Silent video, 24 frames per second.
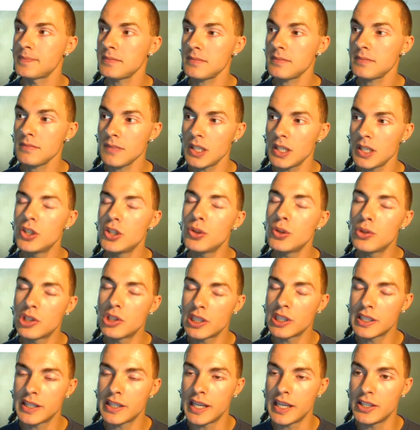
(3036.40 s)

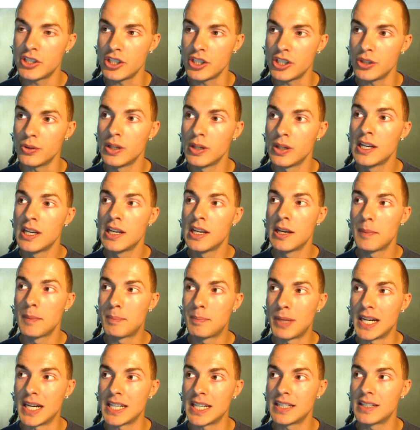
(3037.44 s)
Usually they do,
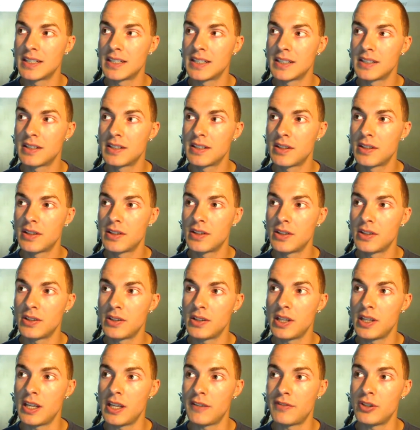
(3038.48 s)
but
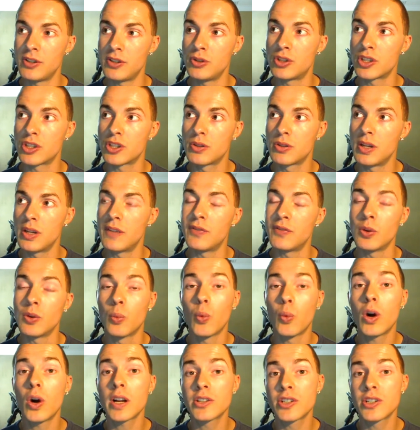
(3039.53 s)
if you
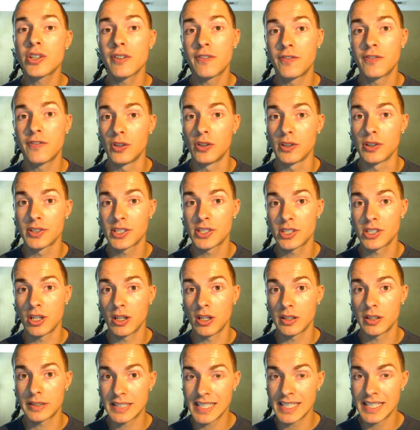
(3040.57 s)
watch a full
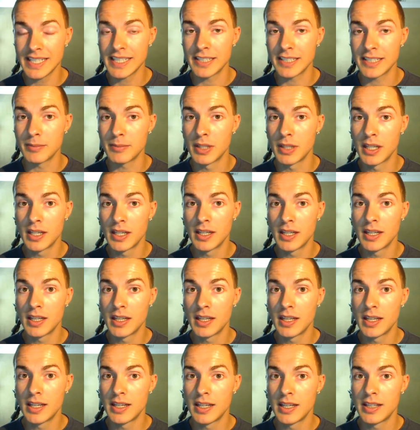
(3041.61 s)
stall team,
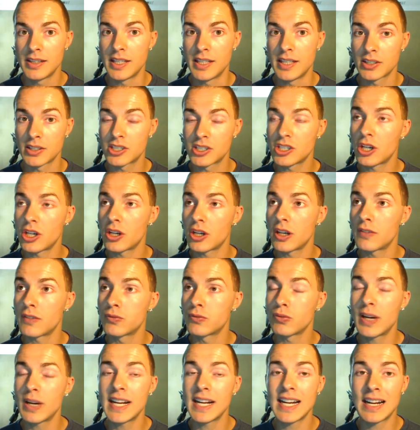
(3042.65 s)
they'll start off
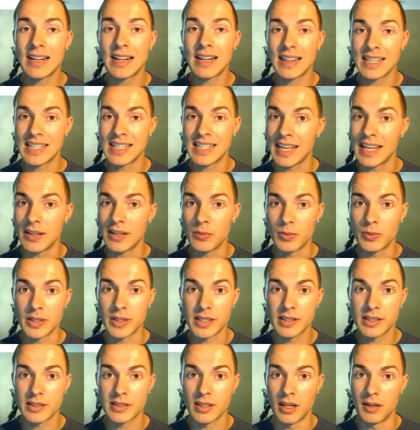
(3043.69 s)
right out of the gate with
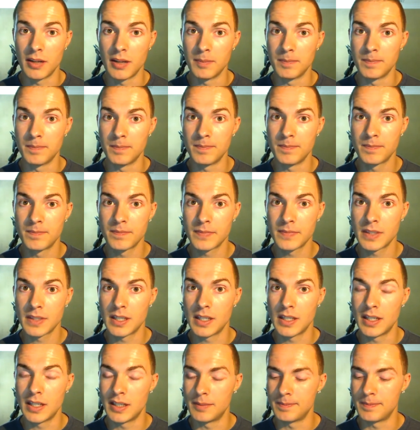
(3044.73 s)
some
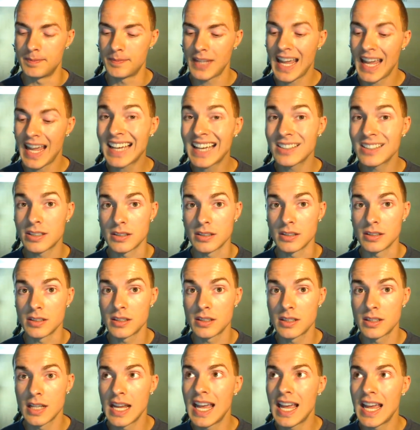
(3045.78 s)

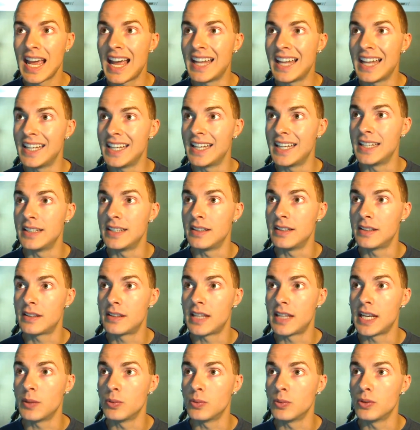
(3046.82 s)
hazards, and then
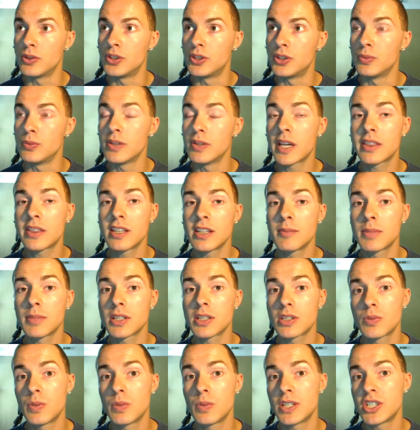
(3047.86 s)
they will do nothing but
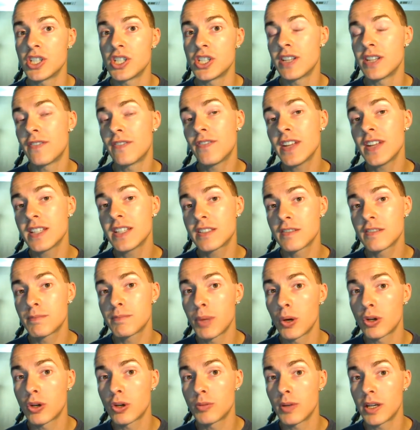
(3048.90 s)
switch in defensive
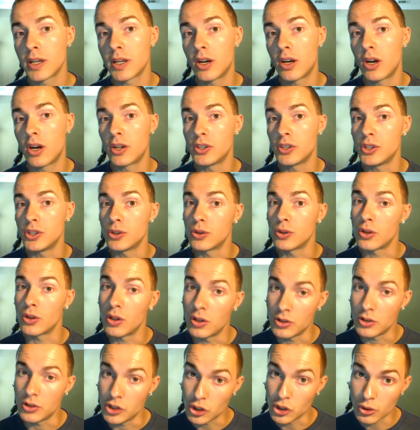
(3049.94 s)
Pokemon on
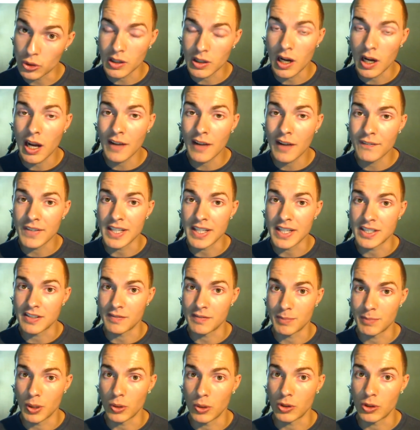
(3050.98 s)
your offensive
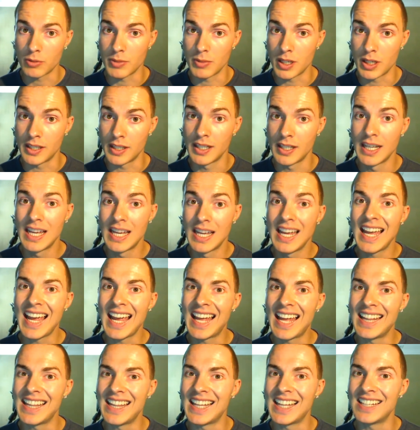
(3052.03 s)
Pokemon. And
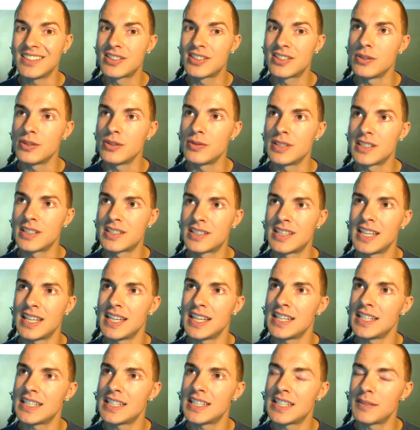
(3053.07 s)
then as soon as
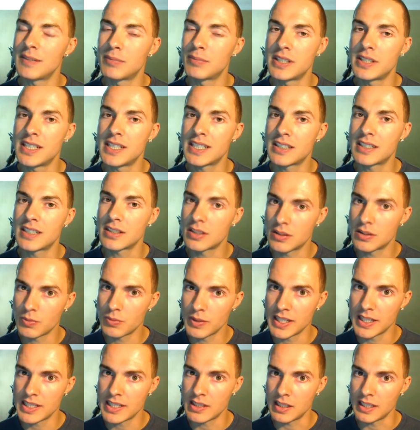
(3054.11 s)
they can predict a
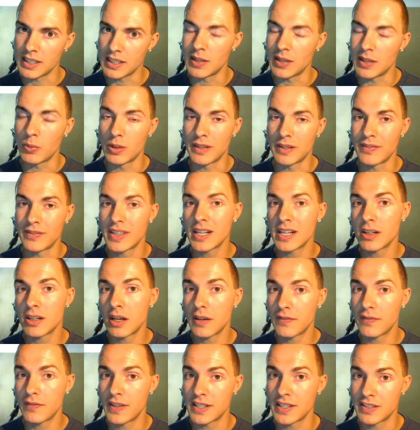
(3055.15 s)
switch and get one of their
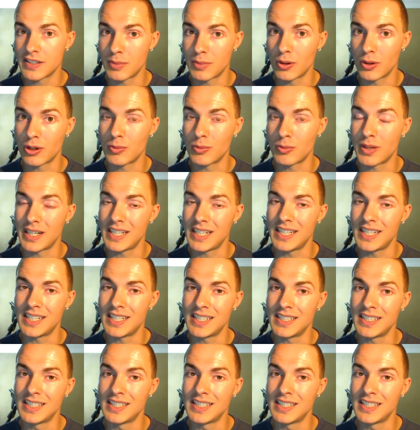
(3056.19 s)
offensive Pokemon in,